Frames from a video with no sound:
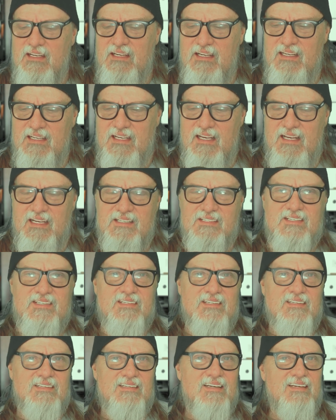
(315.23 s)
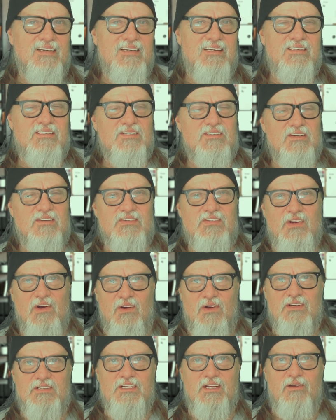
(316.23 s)
it's
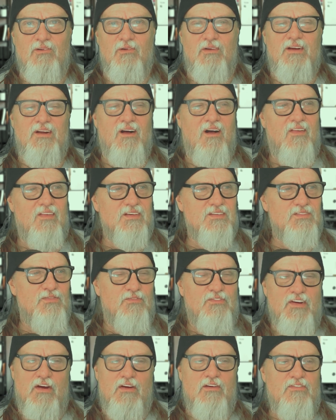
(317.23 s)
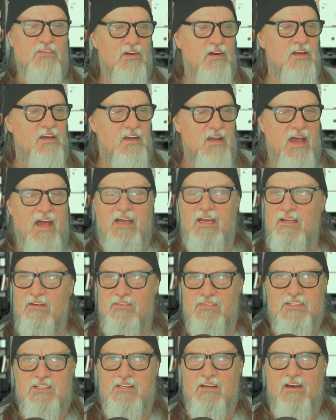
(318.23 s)
discouraging to read all this very, very
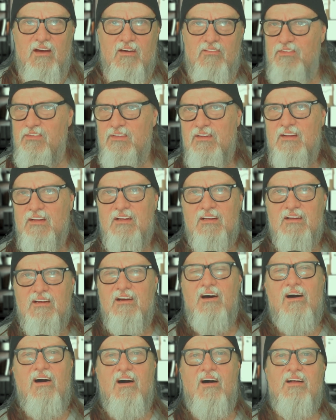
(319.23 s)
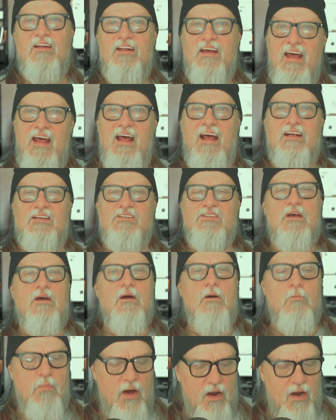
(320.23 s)
negative stuff on X.